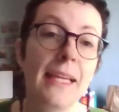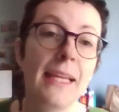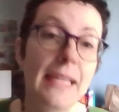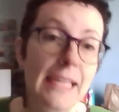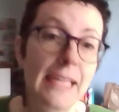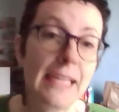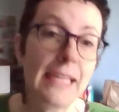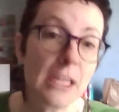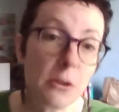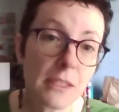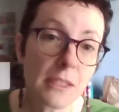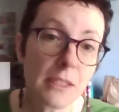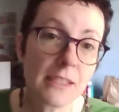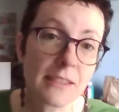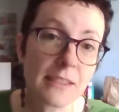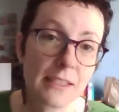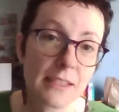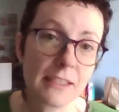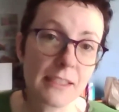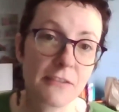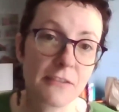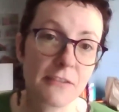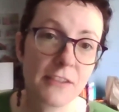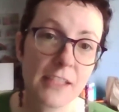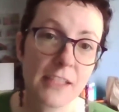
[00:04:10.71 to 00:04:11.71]
Equally
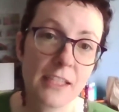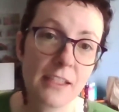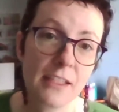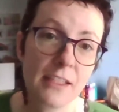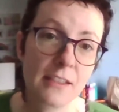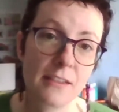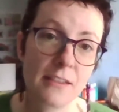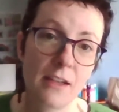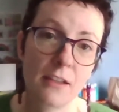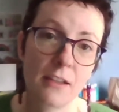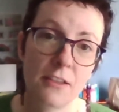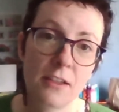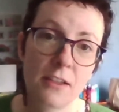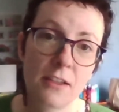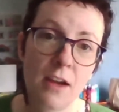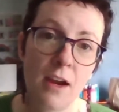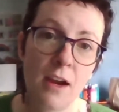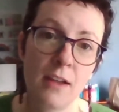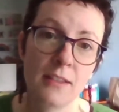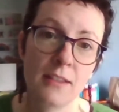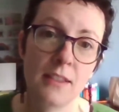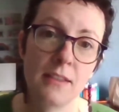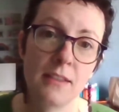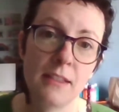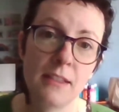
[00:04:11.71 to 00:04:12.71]
significant is Dr.
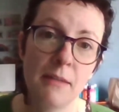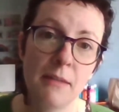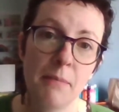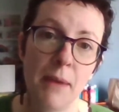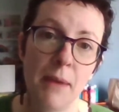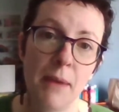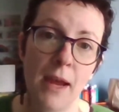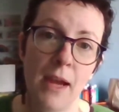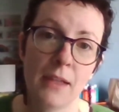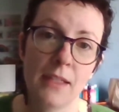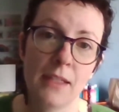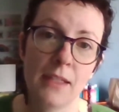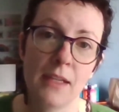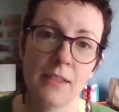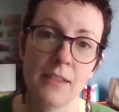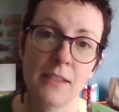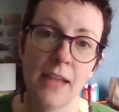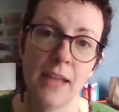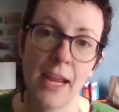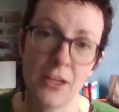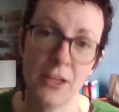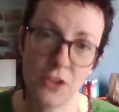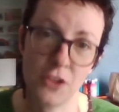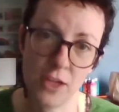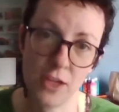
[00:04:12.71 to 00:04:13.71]
Kaza's impact as an
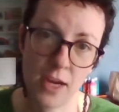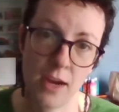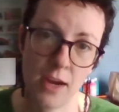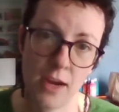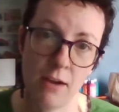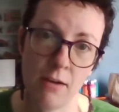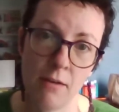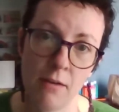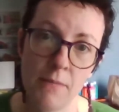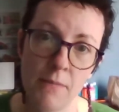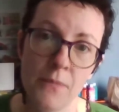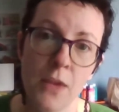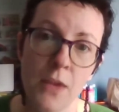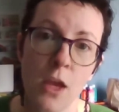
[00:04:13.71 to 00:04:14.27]
educator.